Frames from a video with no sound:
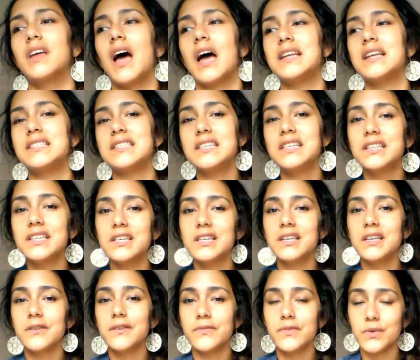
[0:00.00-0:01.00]
ideally,
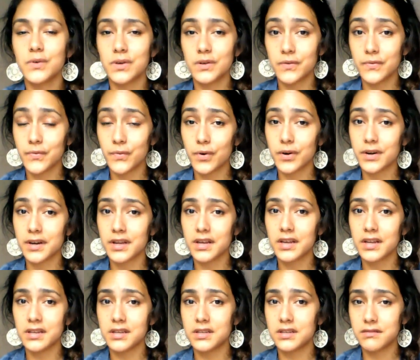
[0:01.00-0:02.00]
if you could afford
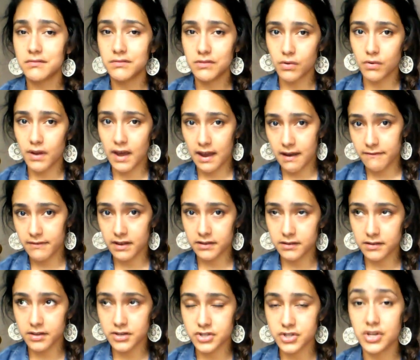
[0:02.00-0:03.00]
it and, to have that
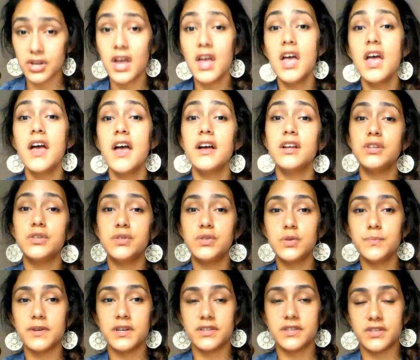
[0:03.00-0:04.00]
luxury, 2
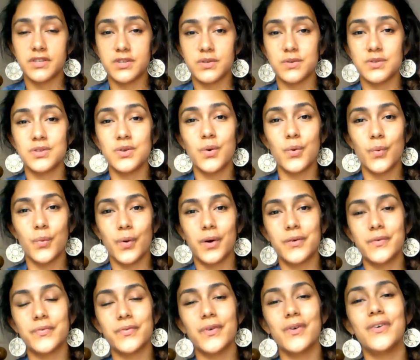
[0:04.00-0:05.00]
pairs of shoes,
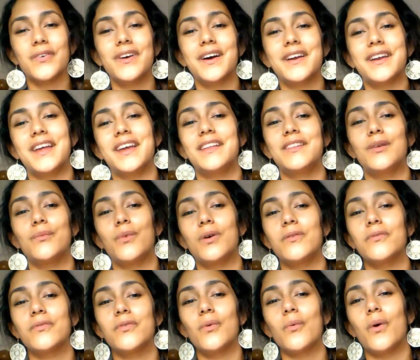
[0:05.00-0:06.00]
one for running and then
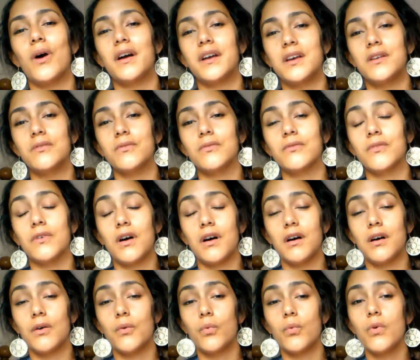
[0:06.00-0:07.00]
one for walking,
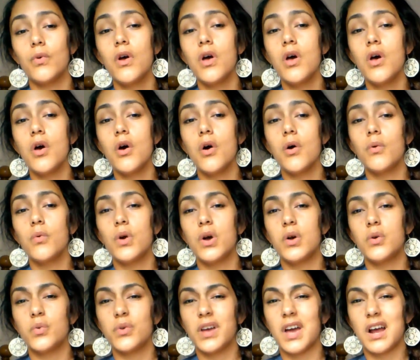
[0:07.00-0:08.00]
and
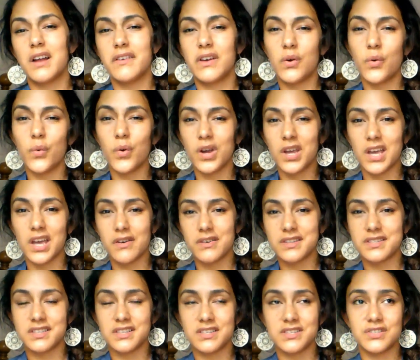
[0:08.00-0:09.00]
kind of like working out
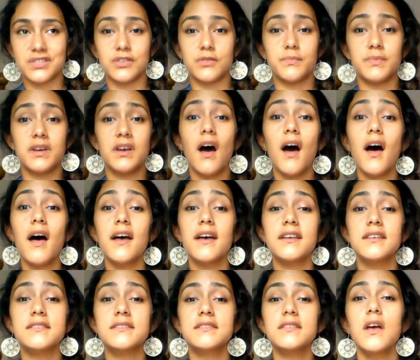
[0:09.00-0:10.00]
essentially,
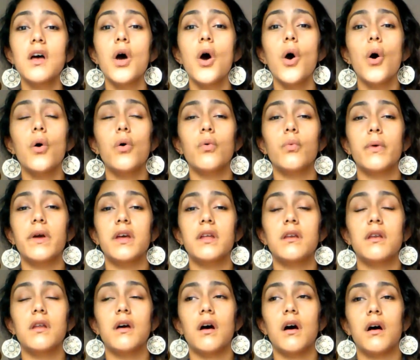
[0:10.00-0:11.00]
because when